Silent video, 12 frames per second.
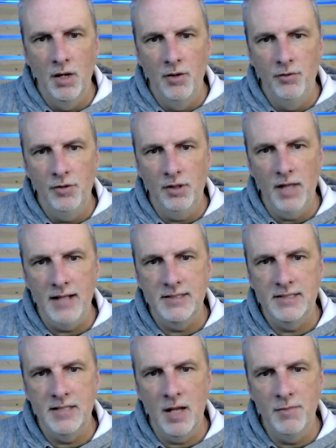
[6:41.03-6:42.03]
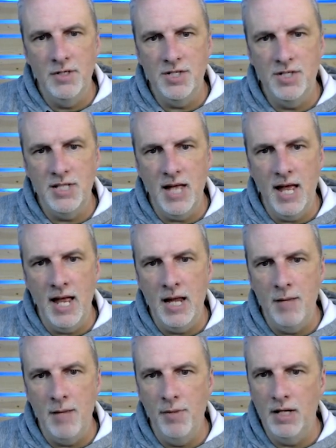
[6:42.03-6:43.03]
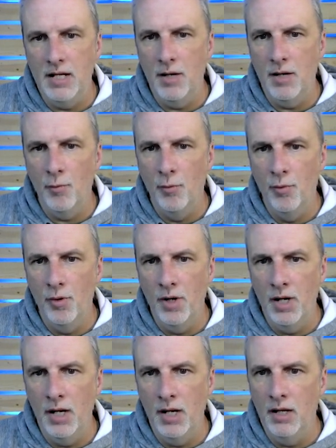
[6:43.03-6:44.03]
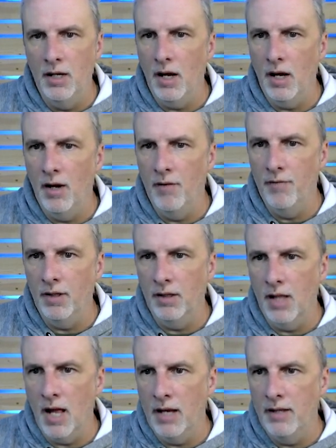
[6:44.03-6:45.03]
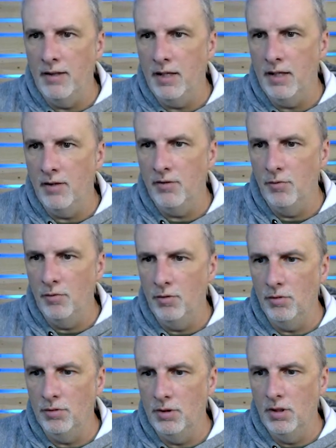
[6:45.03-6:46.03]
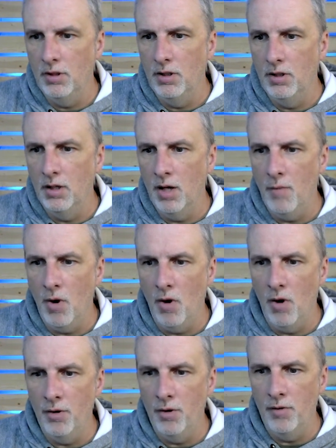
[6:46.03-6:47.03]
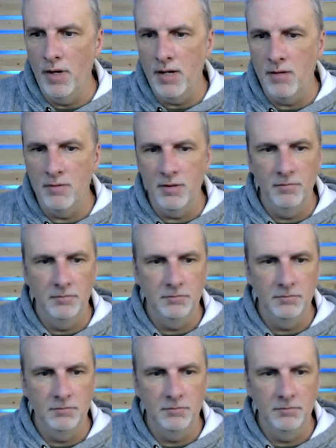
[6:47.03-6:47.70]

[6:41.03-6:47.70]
select some to stay, but get rid of a lot of this, and we'll come on around.